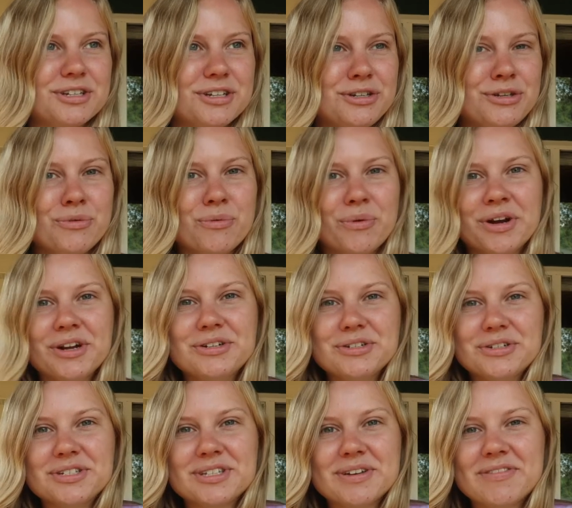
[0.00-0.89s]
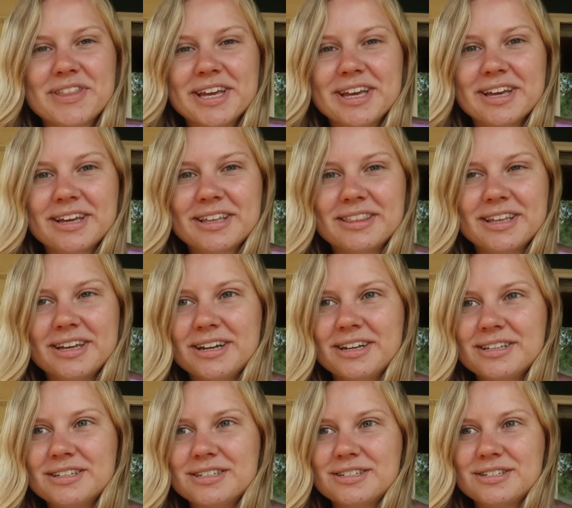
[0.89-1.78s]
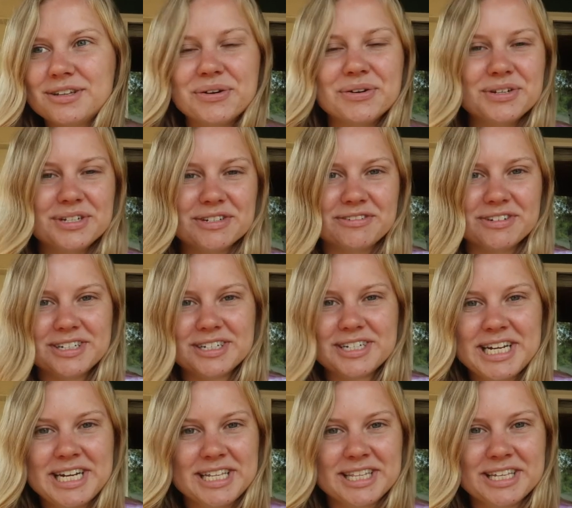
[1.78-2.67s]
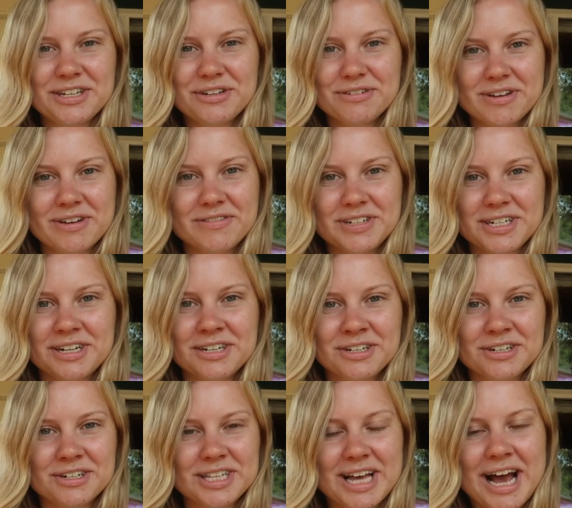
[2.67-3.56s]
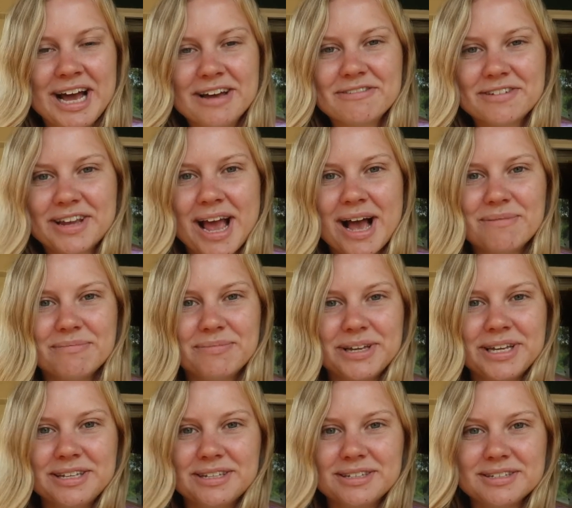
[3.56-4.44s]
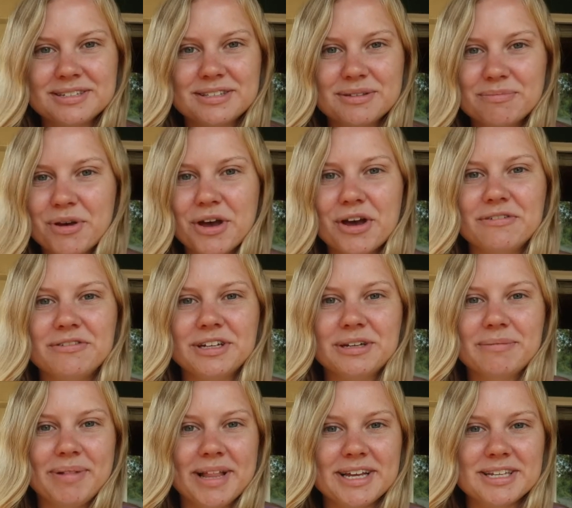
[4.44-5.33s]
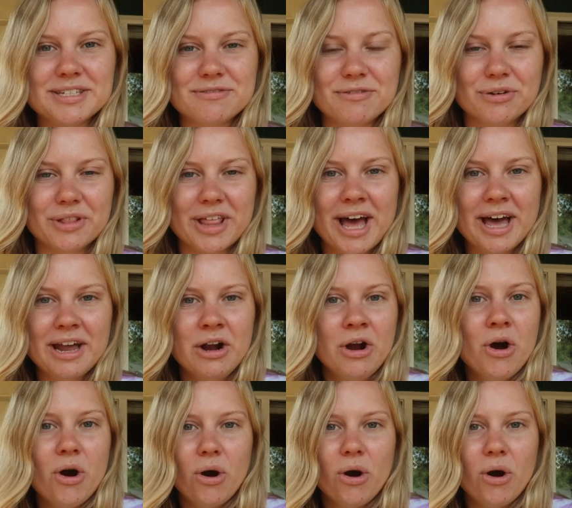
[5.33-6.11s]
you want to do something that is so different to anything you've ever done in your life, camp is the perfect place for that.